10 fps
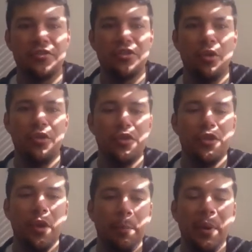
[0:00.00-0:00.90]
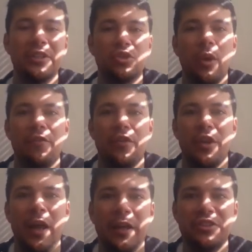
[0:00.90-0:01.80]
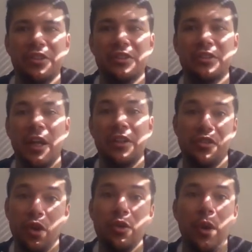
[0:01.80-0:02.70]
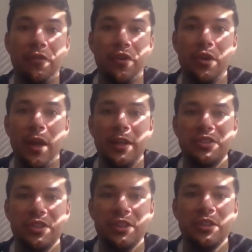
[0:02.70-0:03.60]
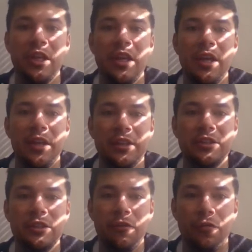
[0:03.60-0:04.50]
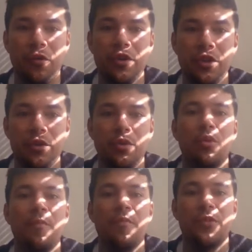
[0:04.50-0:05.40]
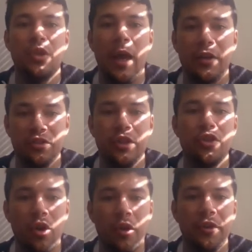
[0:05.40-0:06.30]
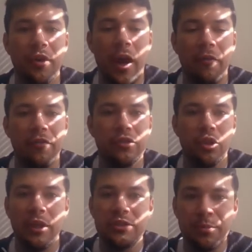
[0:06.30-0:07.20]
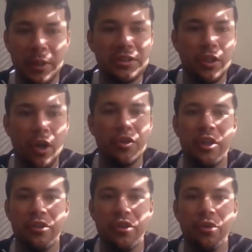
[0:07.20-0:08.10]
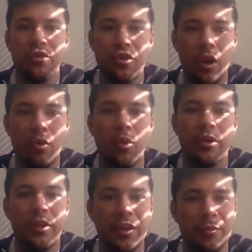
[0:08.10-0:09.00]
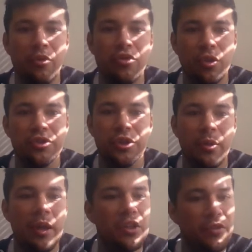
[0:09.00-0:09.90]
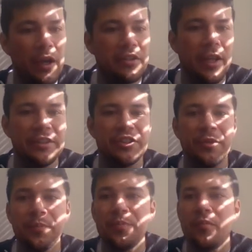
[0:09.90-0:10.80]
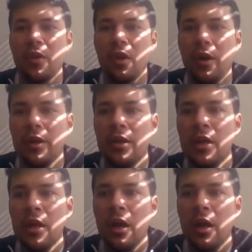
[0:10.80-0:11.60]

So the best way for you to answer this, and actually the only way for you to answer this, is for you to actually draw the graph. So that's basically all you need to do. Draw what Desmos shows you, and you've got the answer. All right.